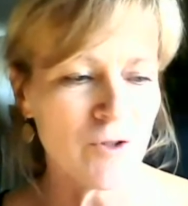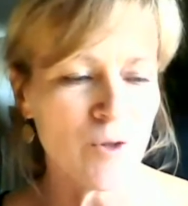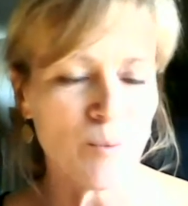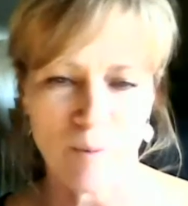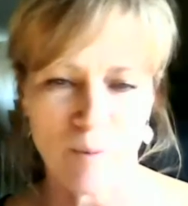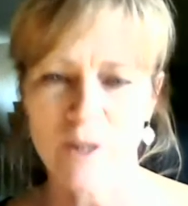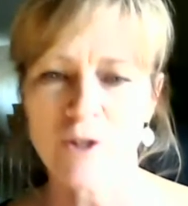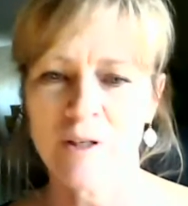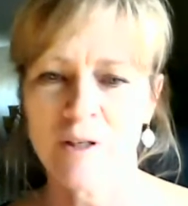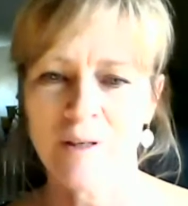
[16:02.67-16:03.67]
you
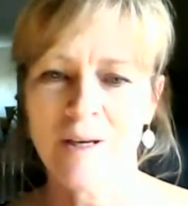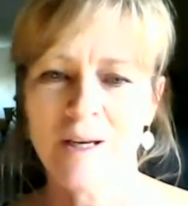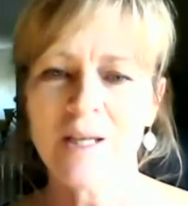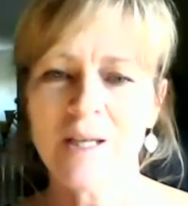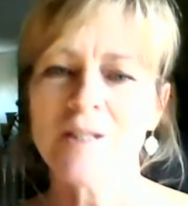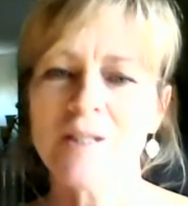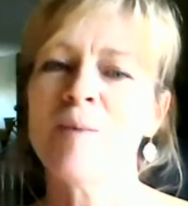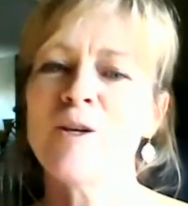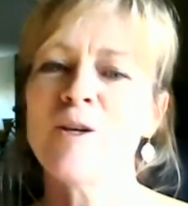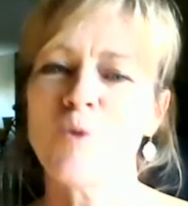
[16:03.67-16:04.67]
permission to
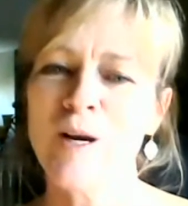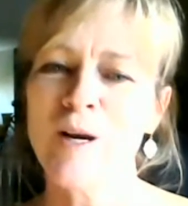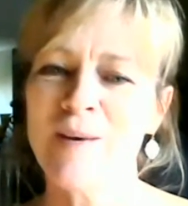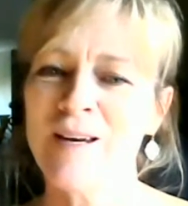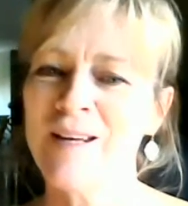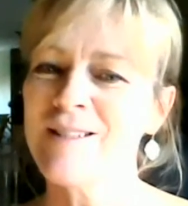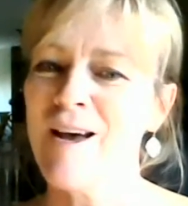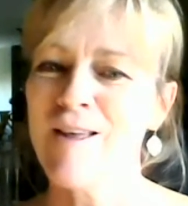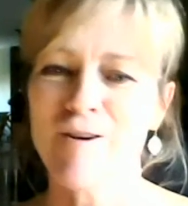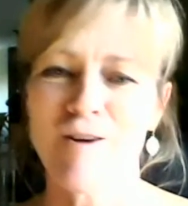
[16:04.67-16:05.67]
spend 20 minutes
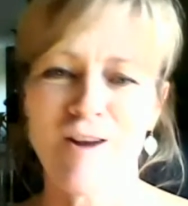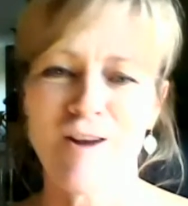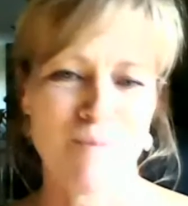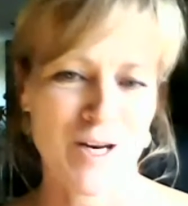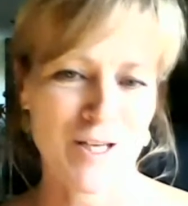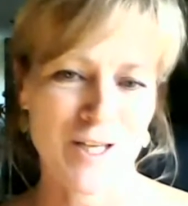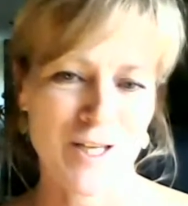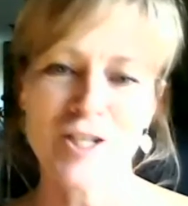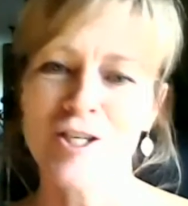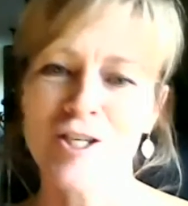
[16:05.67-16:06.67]
either in
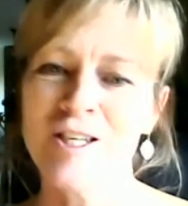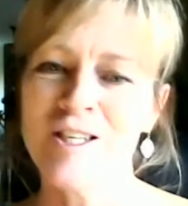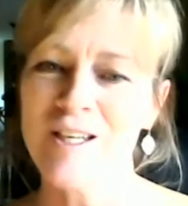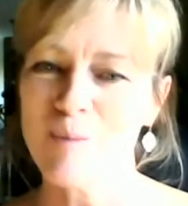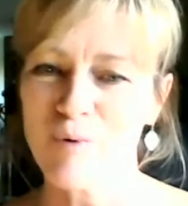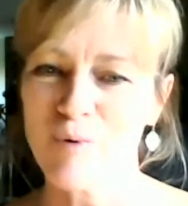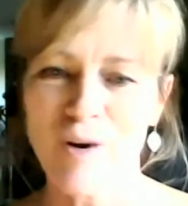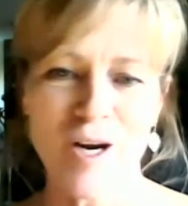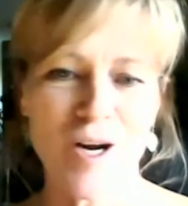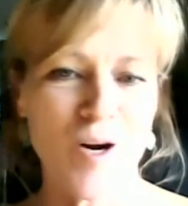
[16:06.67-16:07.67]
meditation, in
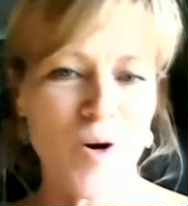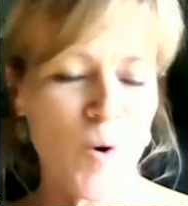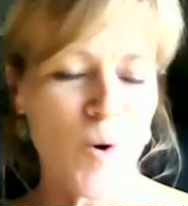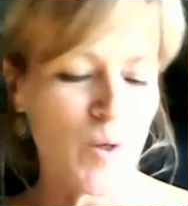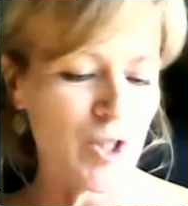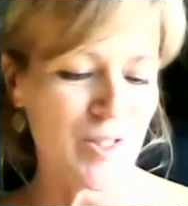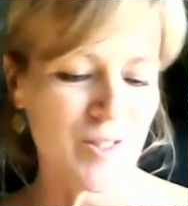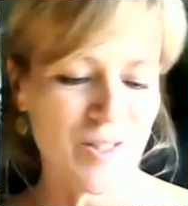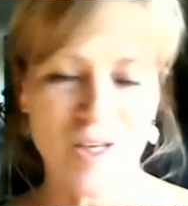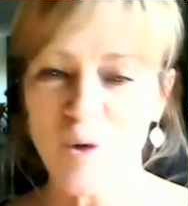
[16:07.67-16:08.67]
prayer, or
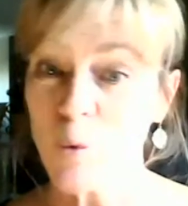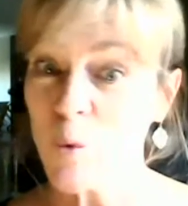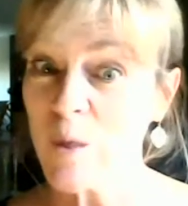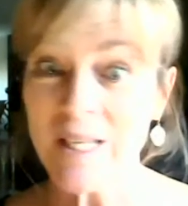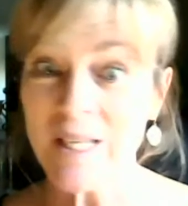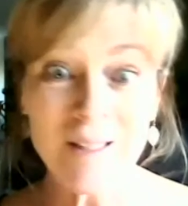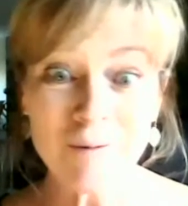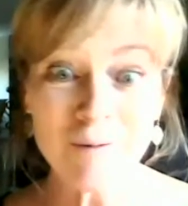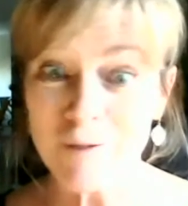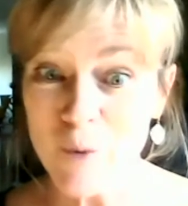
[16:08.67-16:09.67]
just
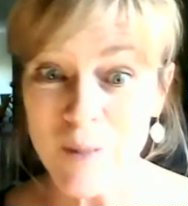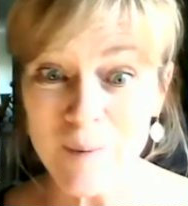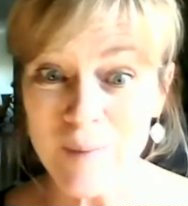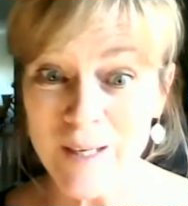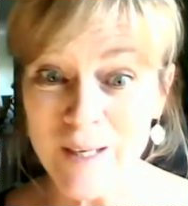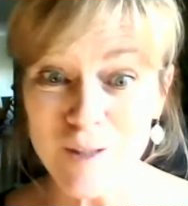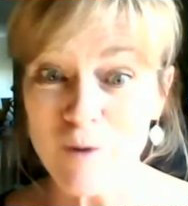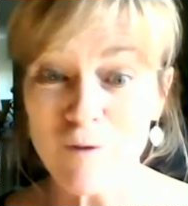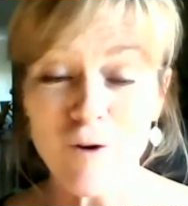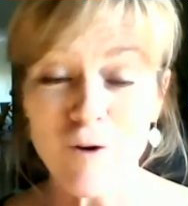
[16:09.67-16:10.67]
reading for 20 minutes
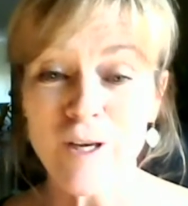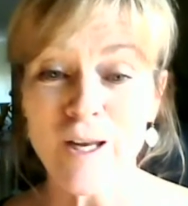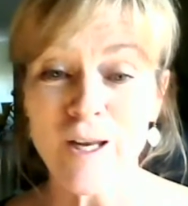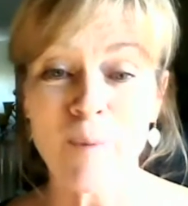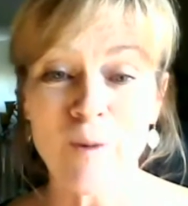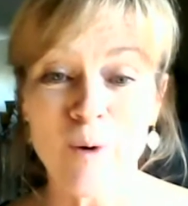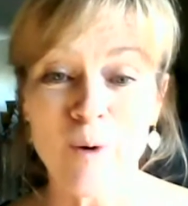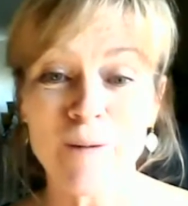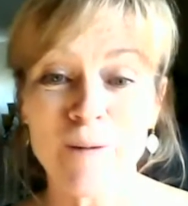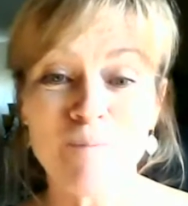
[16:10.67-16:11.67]
before you get up in the
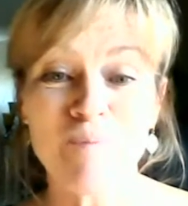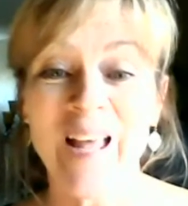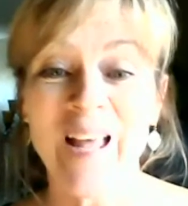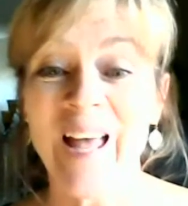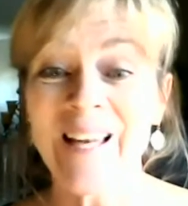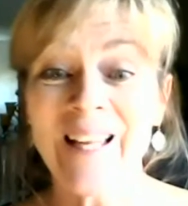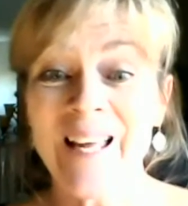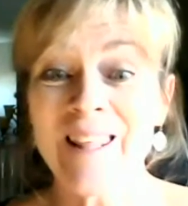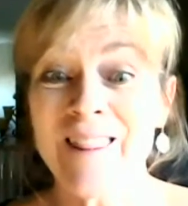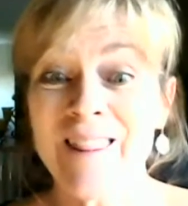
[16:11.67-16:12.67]
morning, and
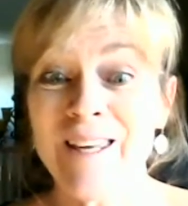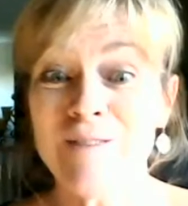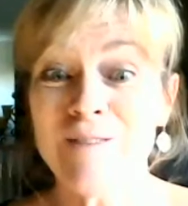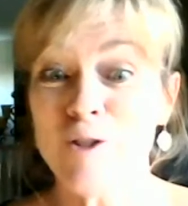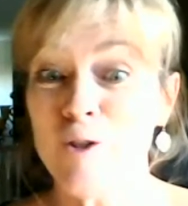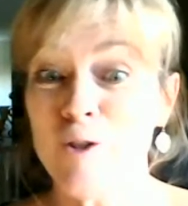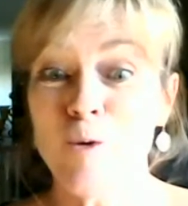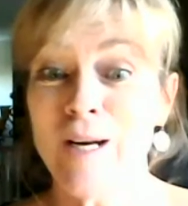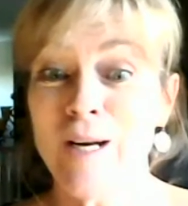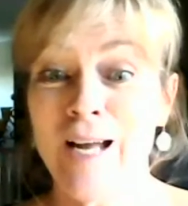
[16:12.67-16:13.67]
letting thieves do
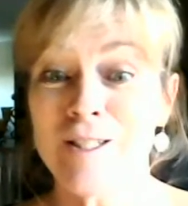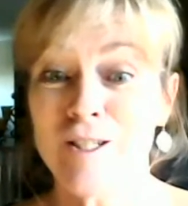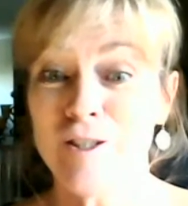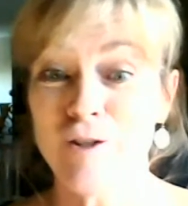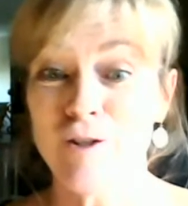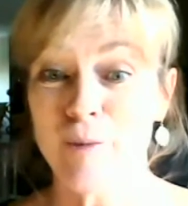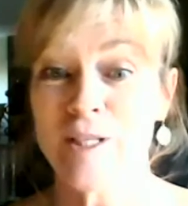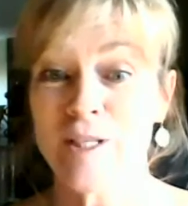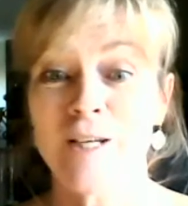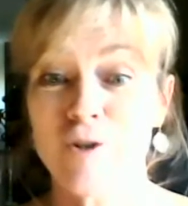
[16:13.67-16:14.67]
what it has to do to
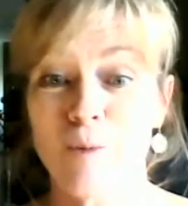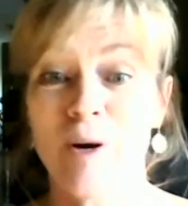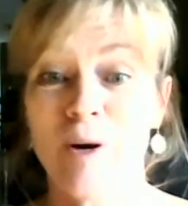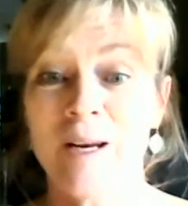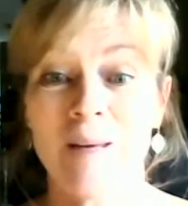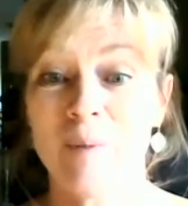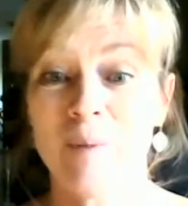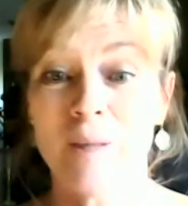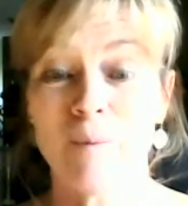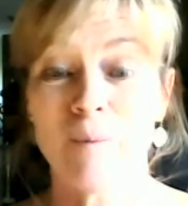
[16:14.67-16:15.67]
protect your body and
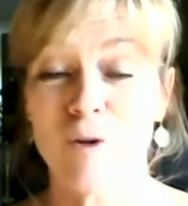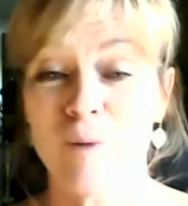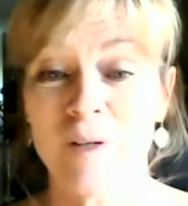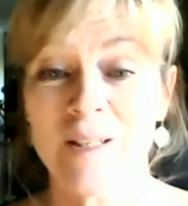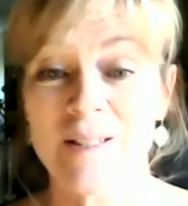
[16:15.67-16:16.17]
build up your immunity